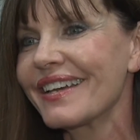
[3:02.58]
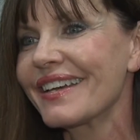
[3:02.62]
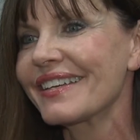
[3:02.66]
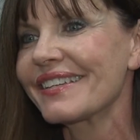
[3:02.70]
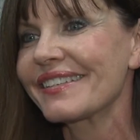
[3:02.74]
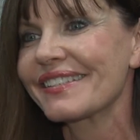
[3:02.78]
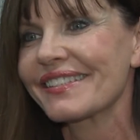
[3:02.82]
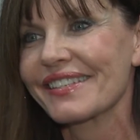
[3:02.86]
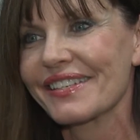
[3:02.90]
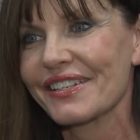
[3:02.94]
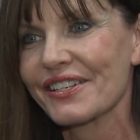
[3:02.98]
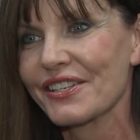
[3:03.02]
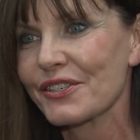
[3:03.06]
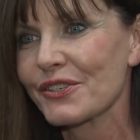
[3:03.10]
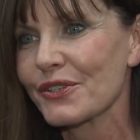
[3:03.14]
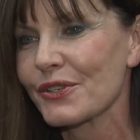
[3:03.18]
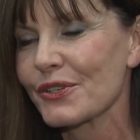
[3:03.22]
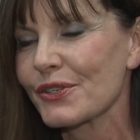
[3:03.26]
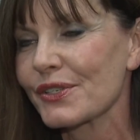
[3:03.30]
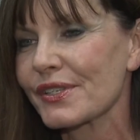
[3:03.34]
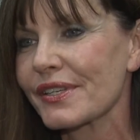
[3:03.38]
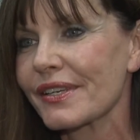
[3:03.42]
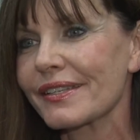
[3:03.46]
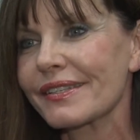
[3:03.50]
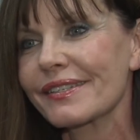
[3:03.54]

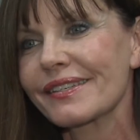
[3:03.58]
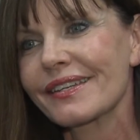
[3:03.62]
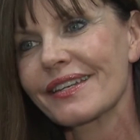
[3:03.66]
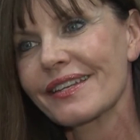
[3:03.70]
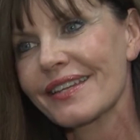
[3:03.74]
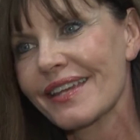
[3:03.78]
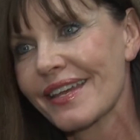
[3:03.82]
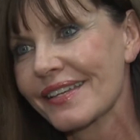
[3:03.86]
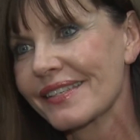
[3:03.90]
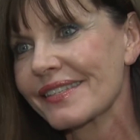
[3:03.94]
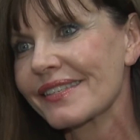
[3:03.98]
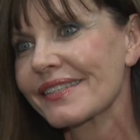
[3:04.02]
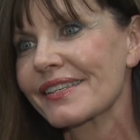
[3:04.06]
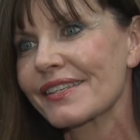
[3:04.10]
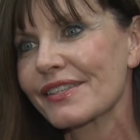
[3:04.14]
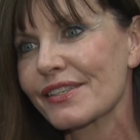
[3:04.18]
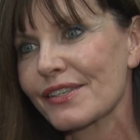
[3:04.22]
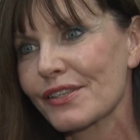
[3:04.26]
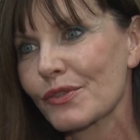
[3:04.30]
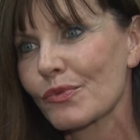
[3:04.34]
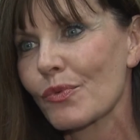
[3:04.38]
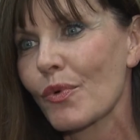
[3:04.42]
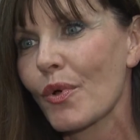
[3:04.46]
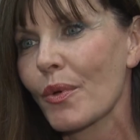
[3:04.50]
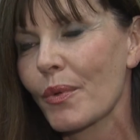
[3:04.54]
senators had said, yes, this
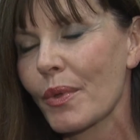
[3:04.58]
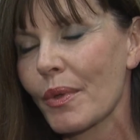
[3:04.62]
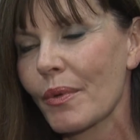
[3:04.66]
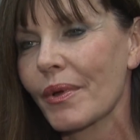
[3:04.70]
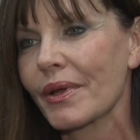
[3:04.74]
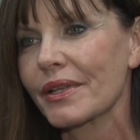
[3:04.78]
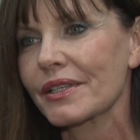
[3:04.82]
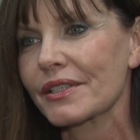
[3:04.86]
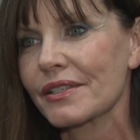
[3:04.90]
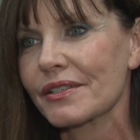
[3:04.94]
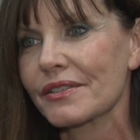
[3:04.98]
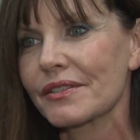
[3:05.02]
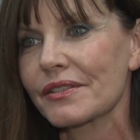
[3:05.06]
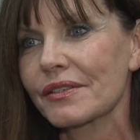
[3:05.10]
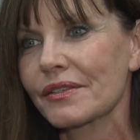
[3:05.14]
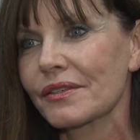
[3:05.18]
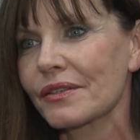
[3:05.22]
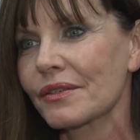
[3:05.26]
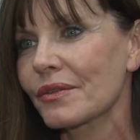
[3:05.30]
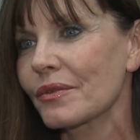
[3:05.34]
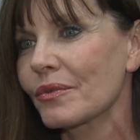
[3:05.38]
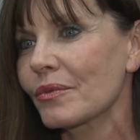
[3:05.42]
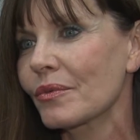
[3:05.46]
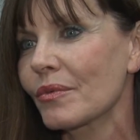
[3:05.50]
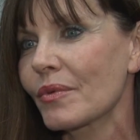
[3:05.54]
is what we want to
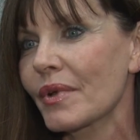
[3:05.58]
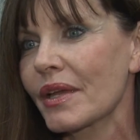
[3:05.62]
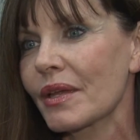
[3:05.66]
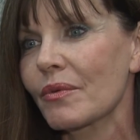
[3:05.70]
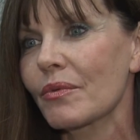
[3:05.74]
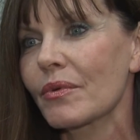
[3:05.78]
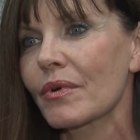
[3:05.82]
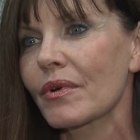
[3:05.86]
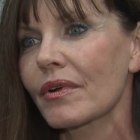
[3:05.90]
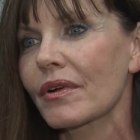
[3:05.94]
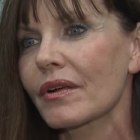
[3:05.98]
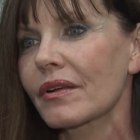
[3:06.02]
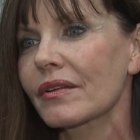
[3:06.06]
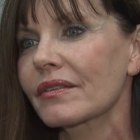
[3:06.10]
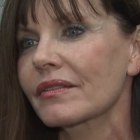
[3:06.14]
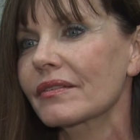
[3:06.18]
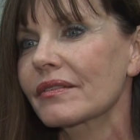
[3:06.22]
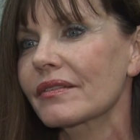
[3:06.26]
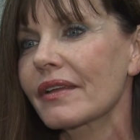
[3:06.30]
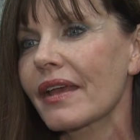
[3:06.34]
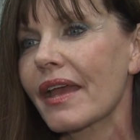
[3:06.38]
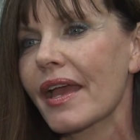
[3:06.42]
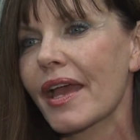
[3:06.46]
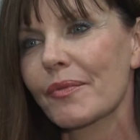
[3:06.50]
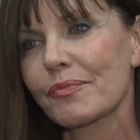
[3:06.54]
do. We were
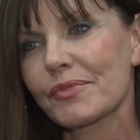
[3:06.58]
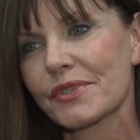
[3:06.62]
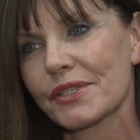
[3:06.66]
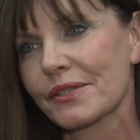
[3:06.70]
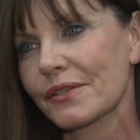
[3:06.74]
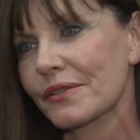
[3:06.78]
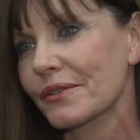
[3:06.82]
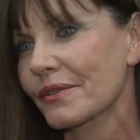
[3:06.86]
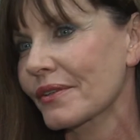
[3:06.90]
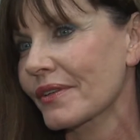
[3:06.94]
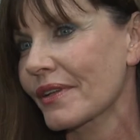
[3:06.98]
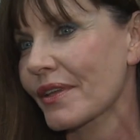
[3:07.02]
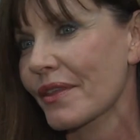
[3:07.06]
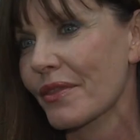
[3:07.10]
absolutely